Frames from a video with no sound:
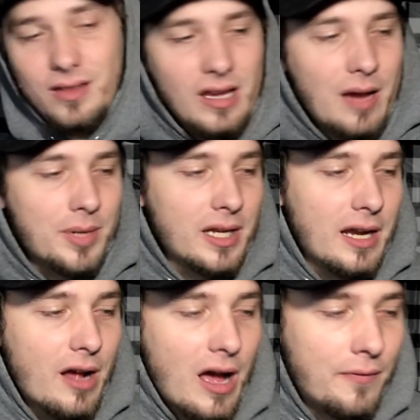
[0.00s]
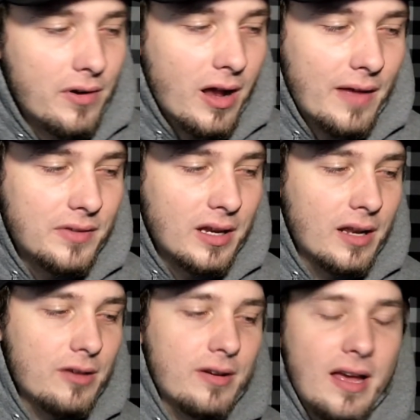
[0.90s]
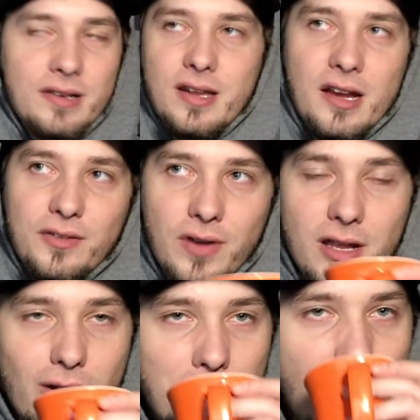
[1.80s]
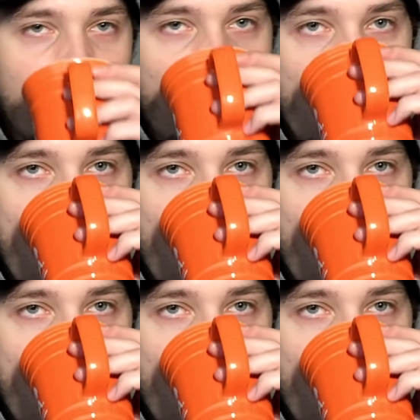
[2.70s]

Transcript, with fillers: Think I'm gonna get off here. I'll have to get at you guys next video, man.